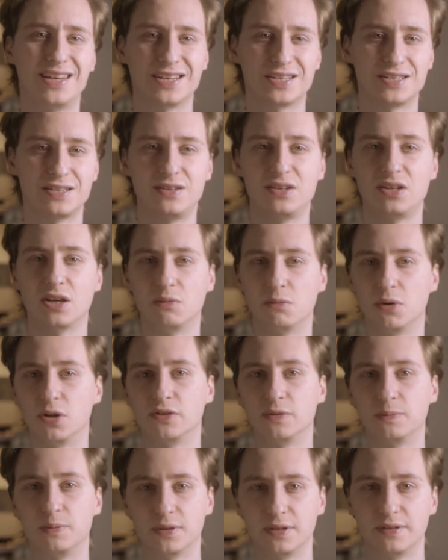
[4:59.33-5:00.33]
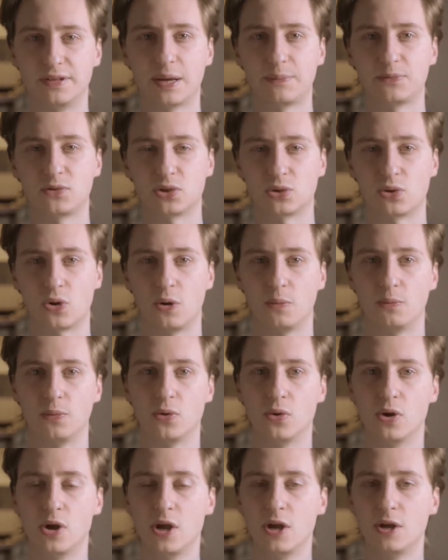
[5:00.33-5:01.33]
S D and multiple adapter
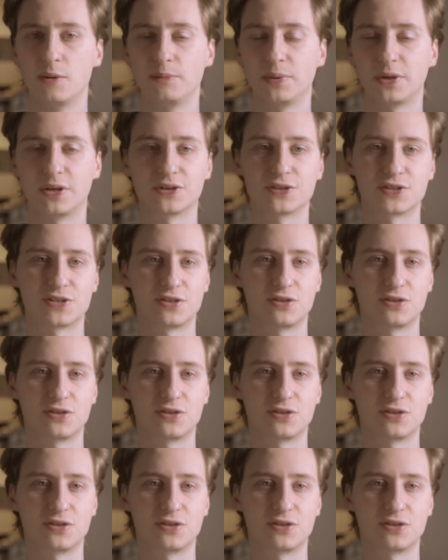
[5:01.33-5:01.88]
combo, because